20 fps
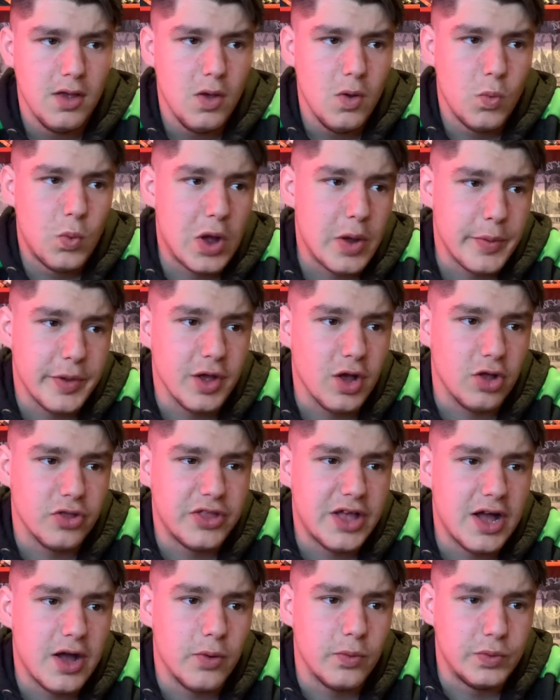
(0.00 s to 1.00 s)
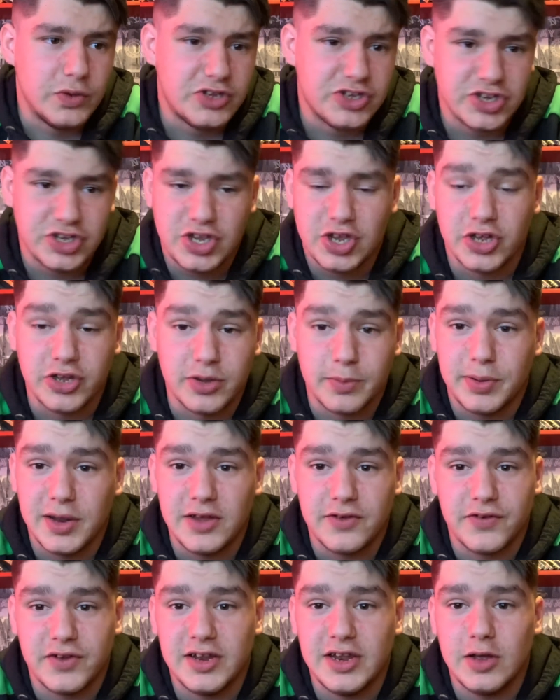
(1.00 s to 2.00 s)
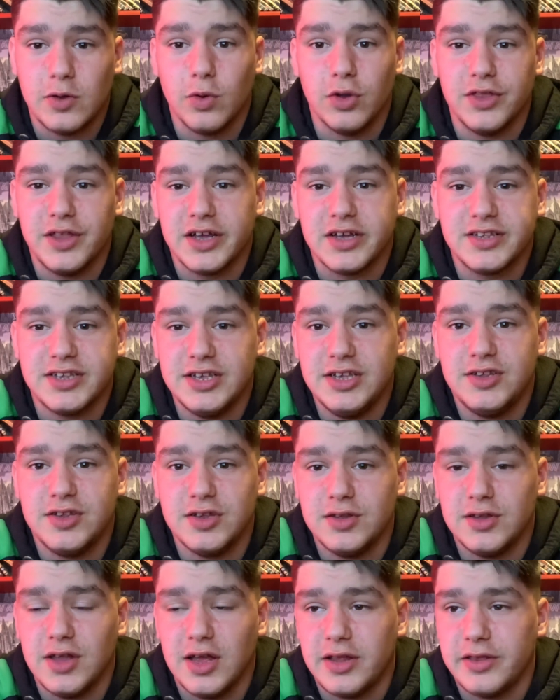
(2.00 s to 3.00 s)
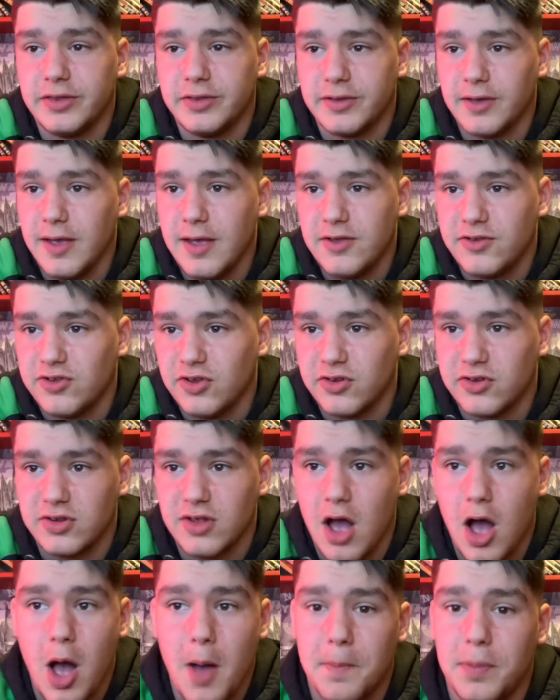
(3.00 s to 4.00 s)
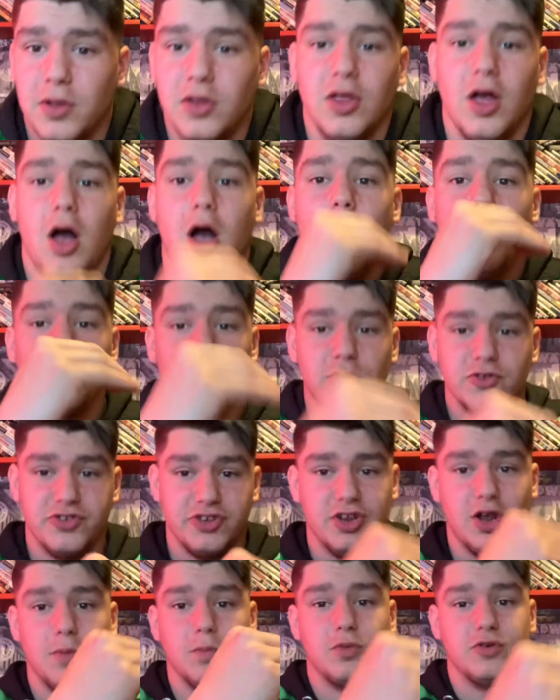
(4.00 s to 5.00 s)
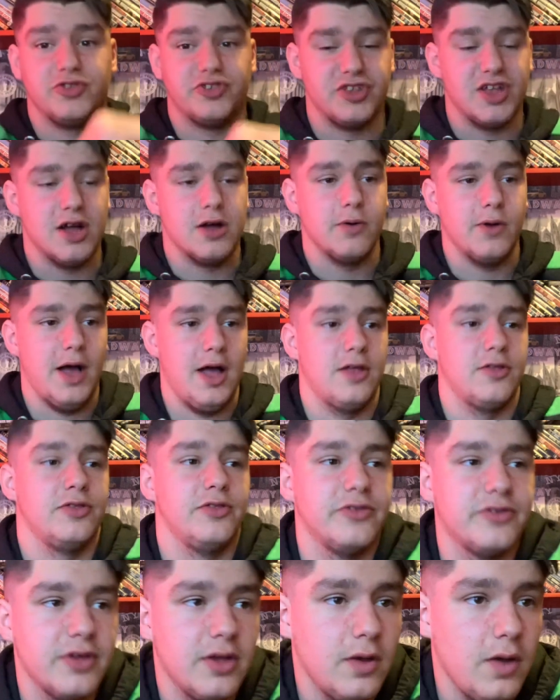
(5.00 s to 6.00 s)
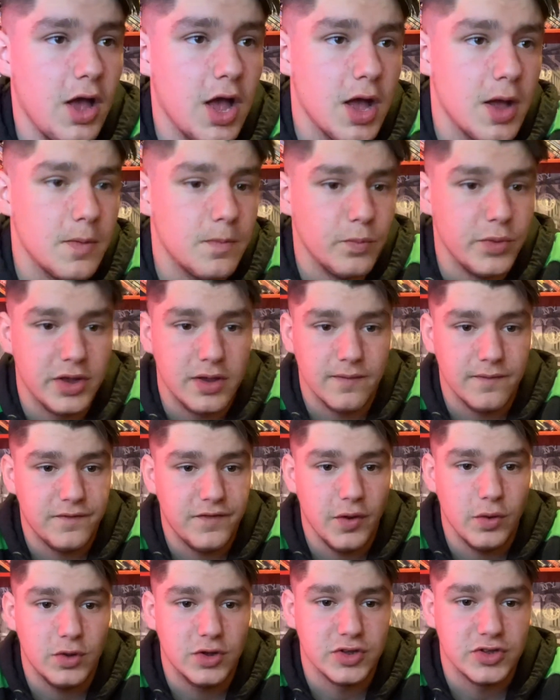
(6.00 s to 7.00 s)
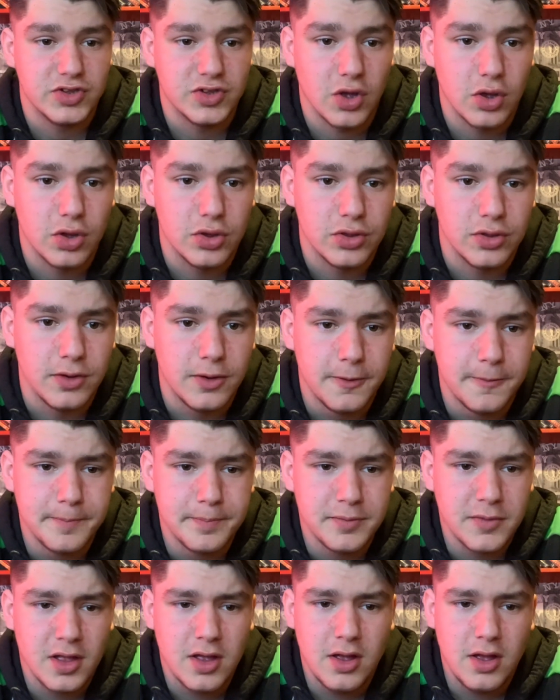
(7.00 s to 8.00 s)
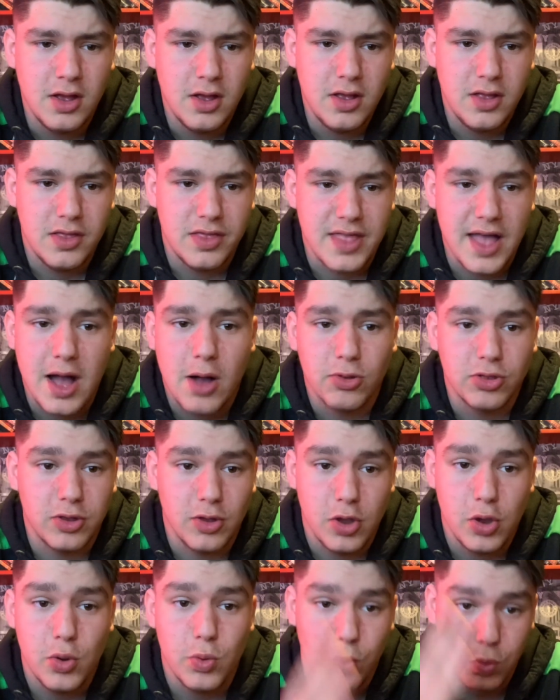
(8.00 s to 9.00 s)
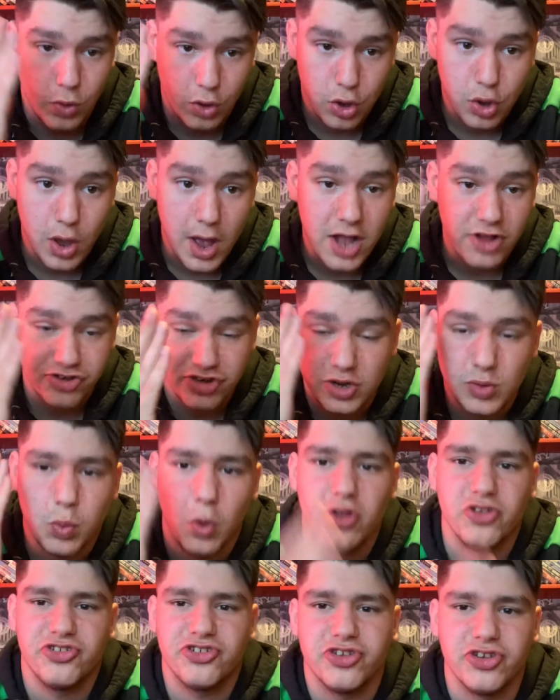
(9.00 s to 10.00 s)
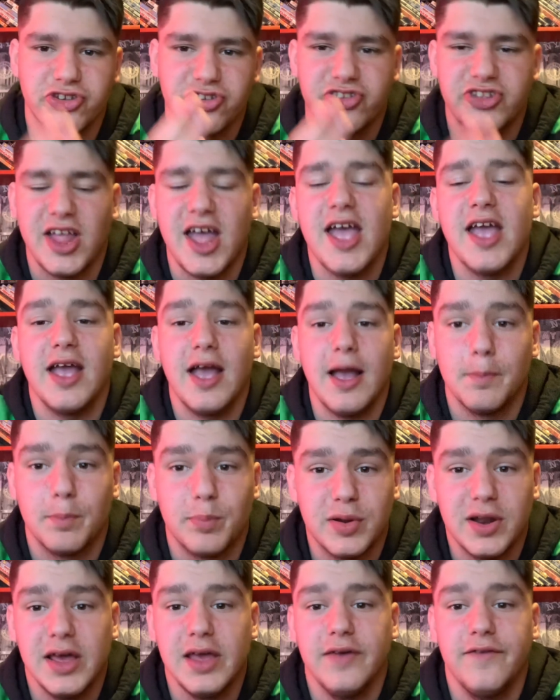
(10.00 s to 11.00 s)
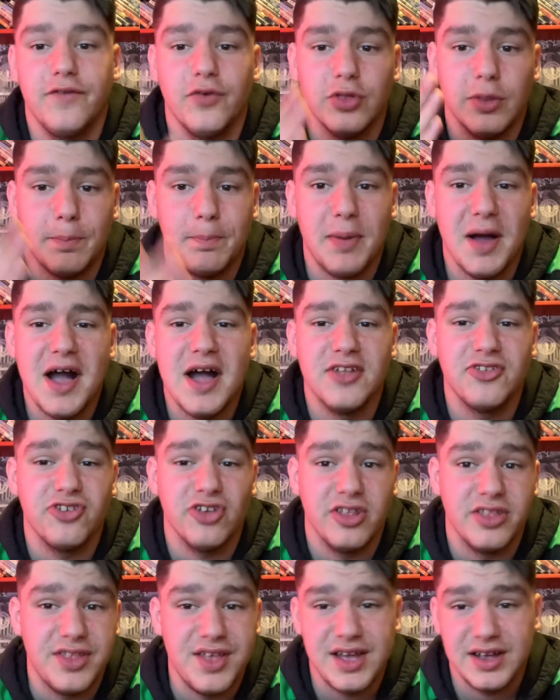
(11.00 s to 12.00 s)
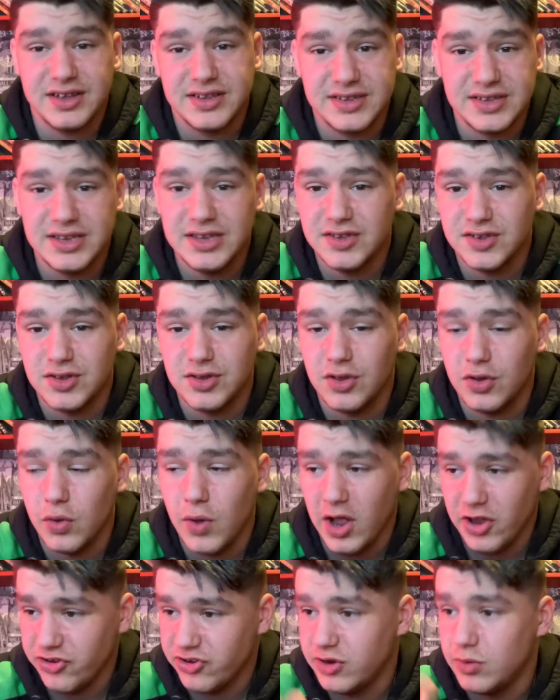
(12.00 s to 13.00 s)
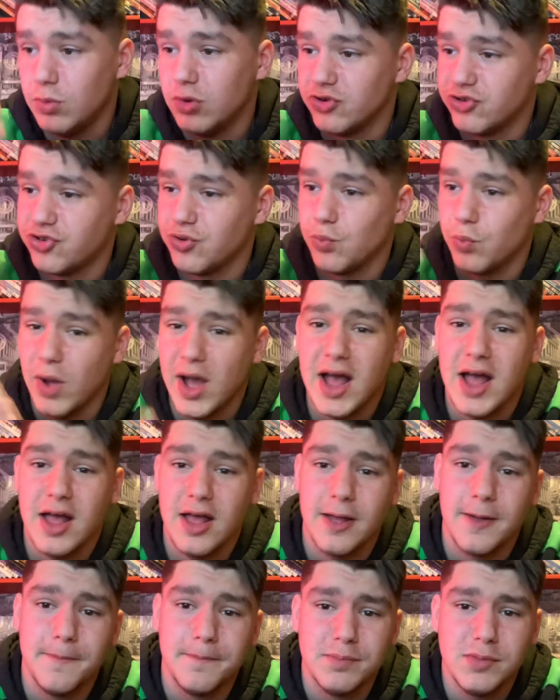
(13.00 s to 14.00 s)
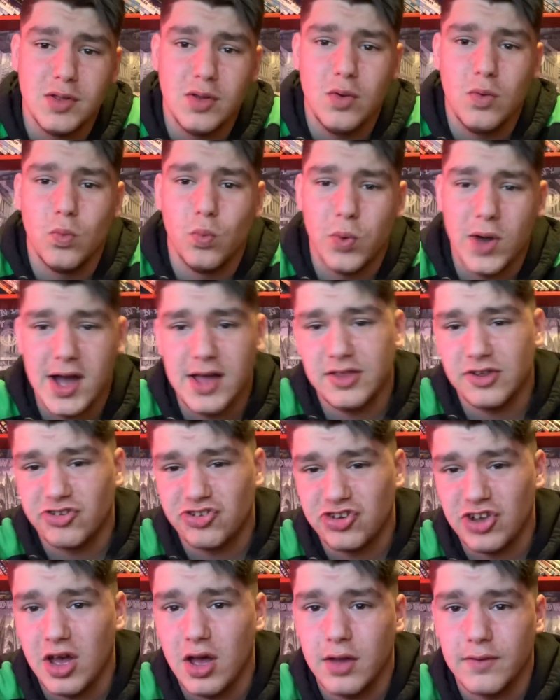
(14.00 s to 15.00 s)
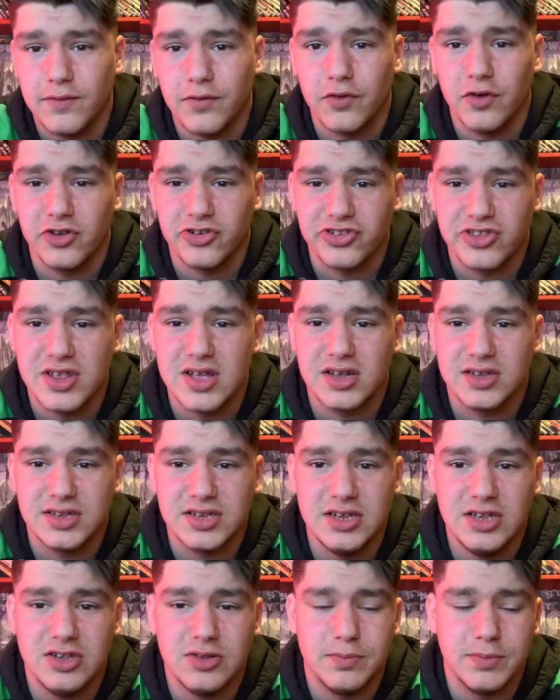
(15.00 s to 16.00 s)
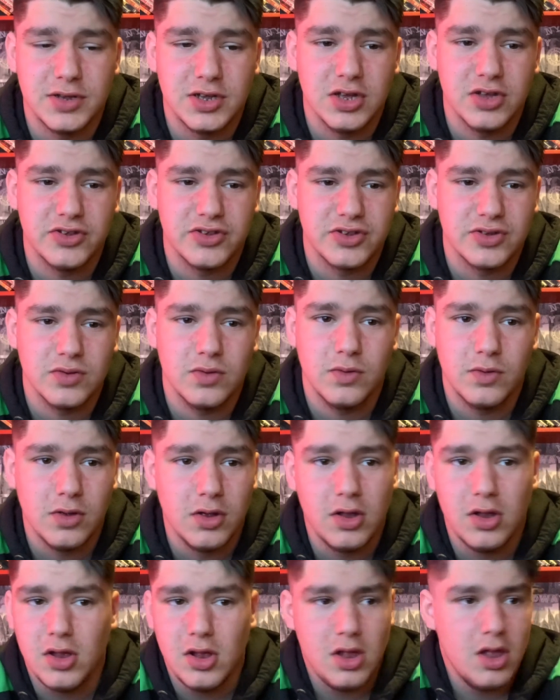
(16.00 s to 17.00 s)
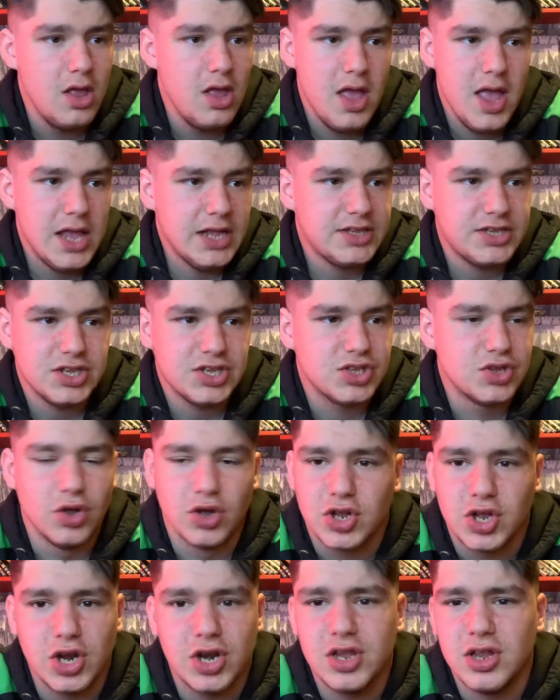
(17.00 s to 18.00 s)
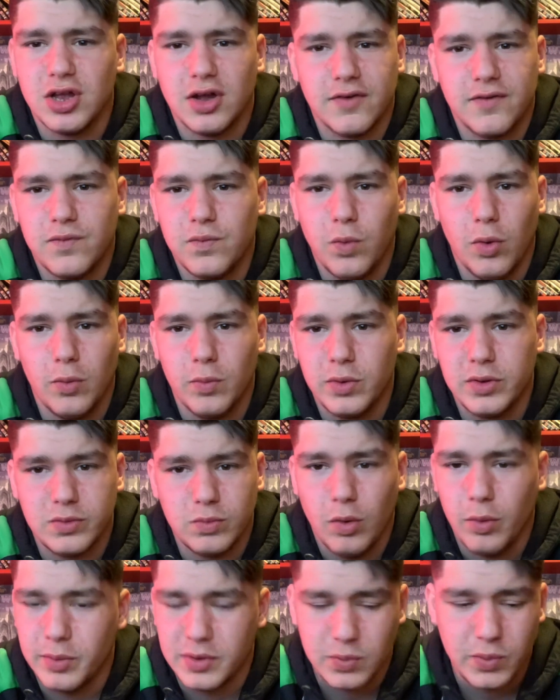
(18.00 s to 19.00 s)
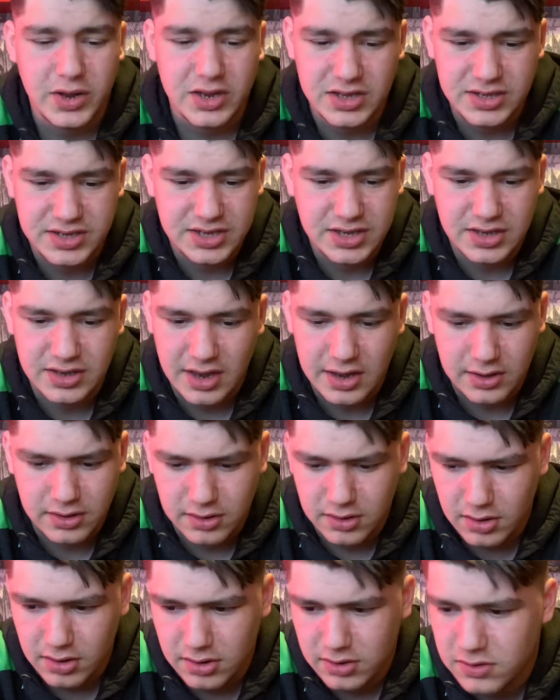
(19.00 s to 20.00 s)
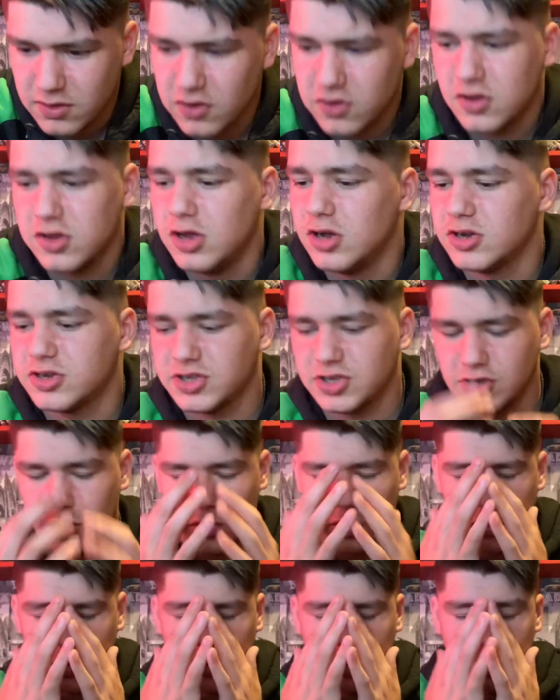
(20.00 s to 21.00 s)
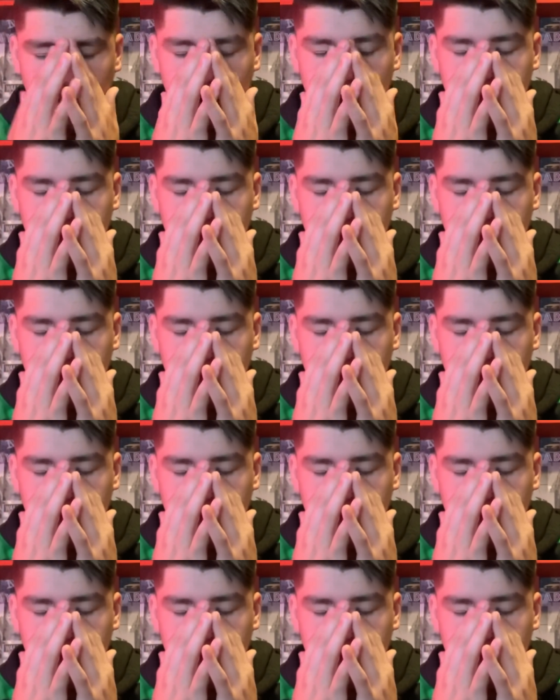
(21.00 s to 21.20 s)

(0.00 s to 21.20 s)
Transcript: where we are now, we secured a place in League One next season, and it's just up and upwards now. And we can focus on now who actually wants to stay play for the badge next season, who actually wants to wear the shirt for us next season, because it's just not good enough what we're witnessing, and it just looks so